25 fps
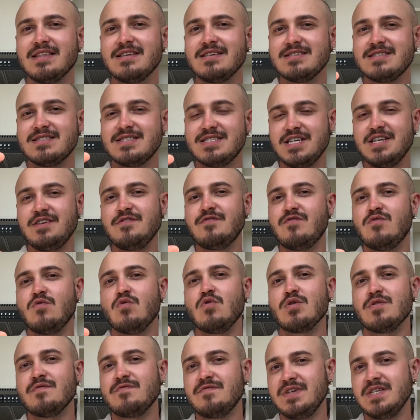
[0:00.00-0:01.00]
a
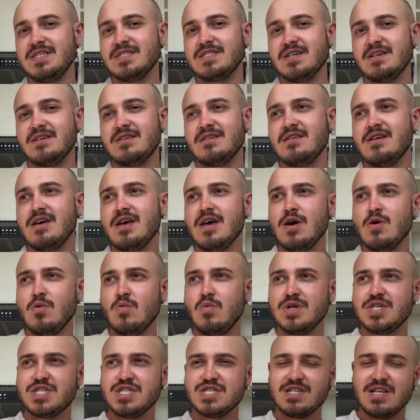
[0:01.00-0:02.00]
D4 visa,
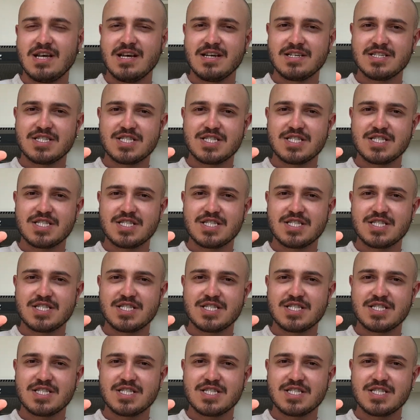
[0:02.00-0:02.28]
which is like